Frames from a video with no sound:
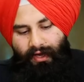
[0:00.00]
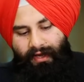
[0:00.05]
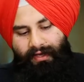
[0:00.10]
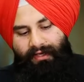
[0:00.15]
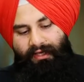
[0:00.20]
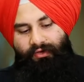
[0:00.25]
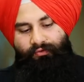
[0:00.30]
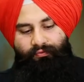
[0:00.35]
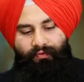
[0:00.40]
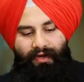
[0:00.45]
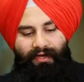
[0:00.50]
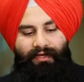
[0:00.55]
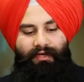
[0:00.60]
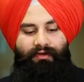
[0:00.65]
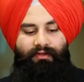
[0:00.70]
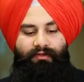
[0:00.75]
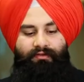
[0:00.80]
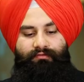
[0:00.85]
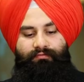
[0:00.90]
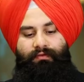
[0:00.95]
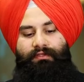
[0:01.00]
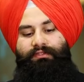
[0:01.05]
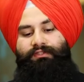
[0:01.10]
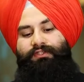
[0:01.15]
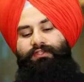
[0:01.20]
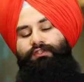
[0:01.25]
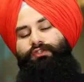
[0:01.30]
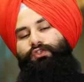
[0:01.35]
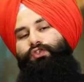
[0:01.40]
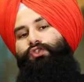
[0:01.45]
I created this one
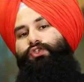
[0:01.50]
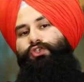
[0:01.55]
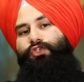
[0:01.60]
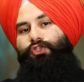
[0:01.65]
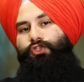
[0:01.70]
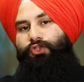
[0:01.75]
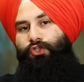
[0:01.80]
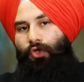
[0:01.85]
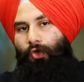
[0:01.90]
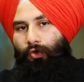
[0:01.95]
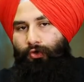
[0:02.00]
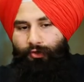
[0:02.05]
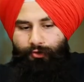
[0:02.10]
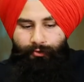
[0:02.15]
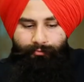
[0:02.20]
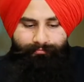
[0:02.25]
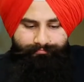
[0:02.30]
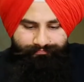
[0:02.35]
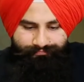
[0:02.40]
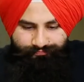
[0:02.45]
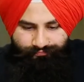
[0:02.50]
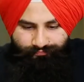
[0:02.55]
just to show you.